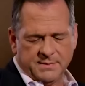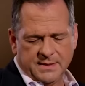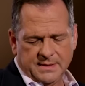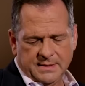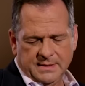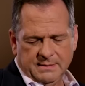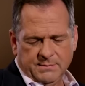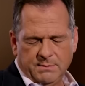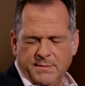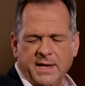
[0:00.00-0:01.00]
them,
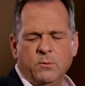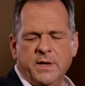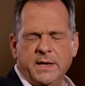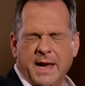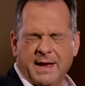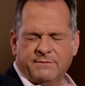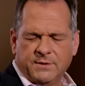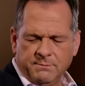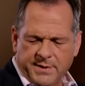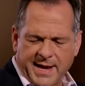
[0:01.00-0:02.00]
but may we have
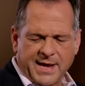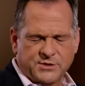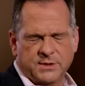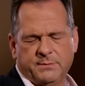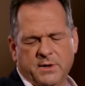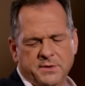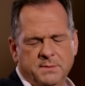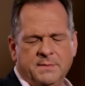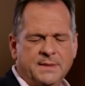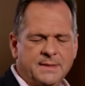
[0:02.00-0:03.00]
compassion upon
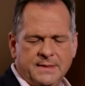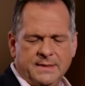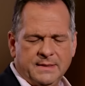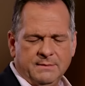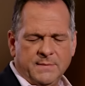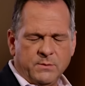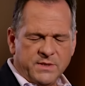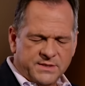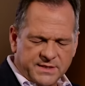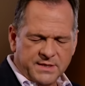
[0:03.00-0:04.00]
them. May
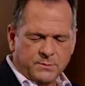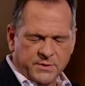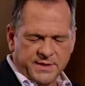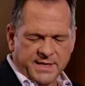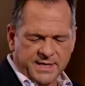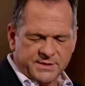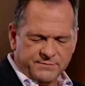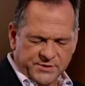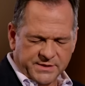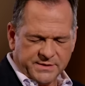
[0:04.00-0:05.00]
we see them with the eyes
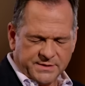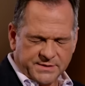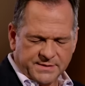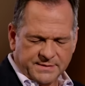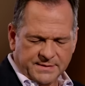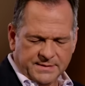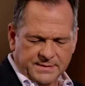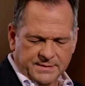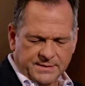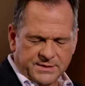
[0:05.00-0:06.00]
of Jesus. Mm.
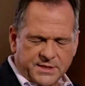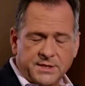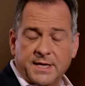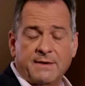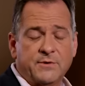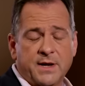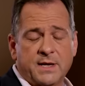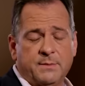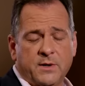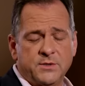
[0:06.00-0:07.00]
Continue to have your
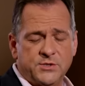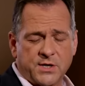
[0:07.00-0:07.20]
hand upon